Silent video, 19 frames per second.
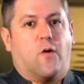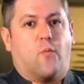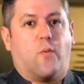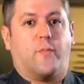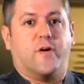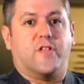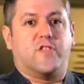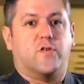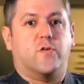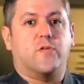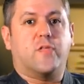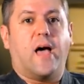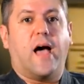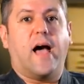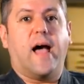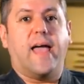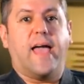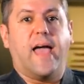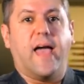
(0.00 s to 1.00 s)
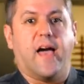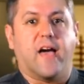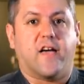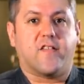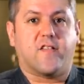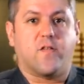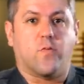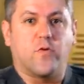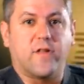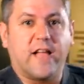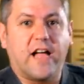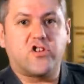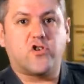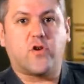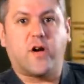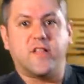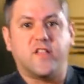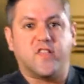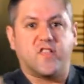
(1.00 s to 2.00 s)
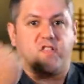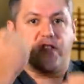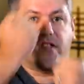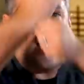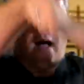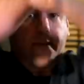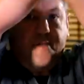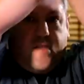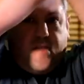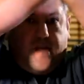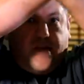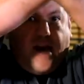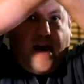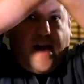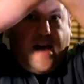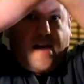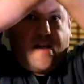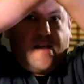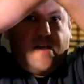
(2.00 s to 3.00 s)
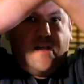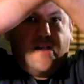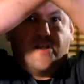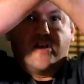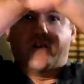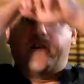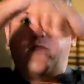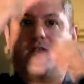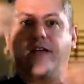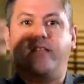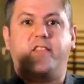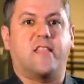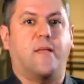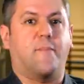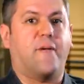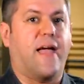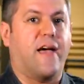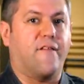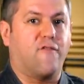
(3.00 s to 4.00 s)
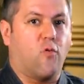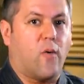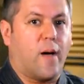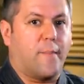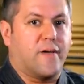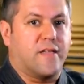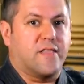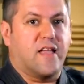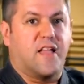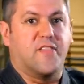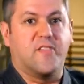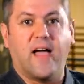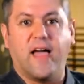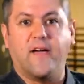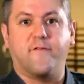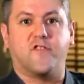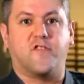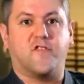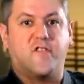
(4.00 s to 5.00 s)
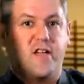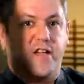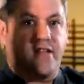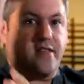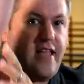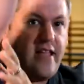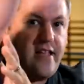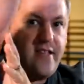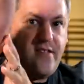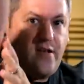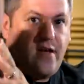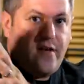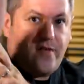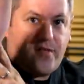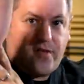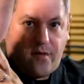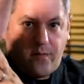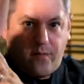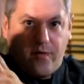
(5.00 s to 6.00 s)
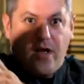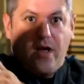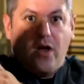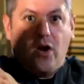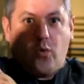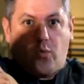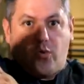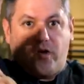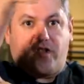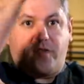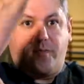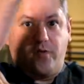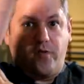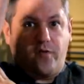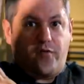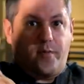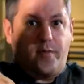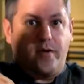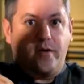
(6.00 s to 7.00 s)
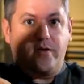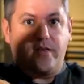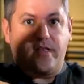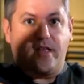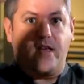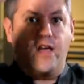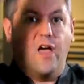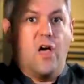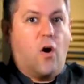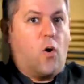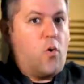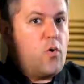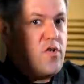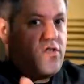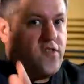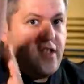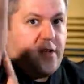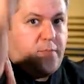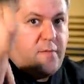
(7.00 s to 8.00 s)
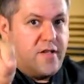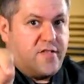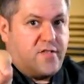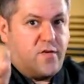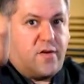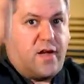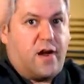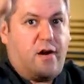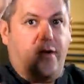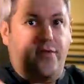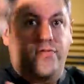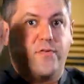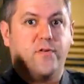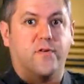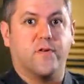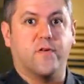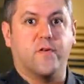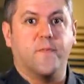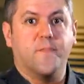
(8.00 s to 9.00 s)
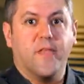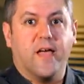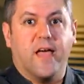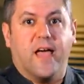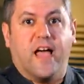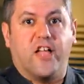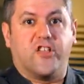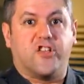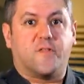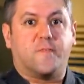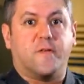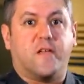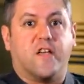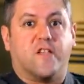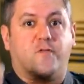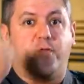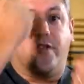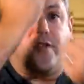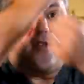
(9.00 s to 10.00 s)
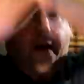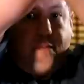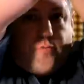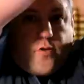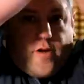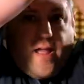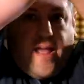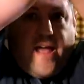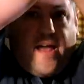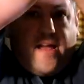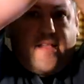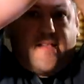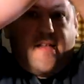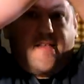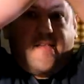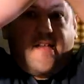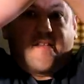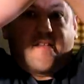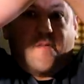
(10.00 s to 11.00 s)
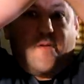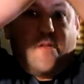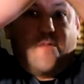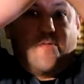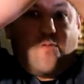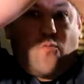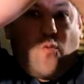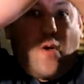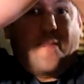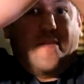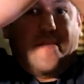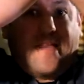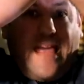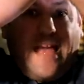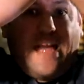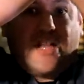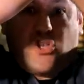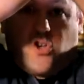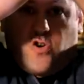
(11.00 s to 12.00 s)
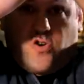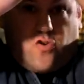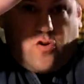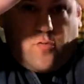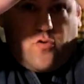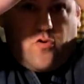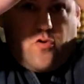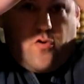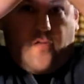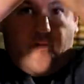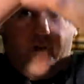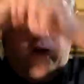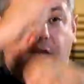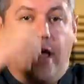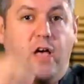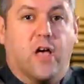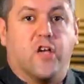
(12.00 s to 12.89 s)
When we do the high X, we're not trying to stop the attack in the event that they may have a weapon, a knife, a stick. They still have some wrist maneuverability, or a stick might still carry through. And just because we stopped their hand doesn't mean the weapon can't turn or move.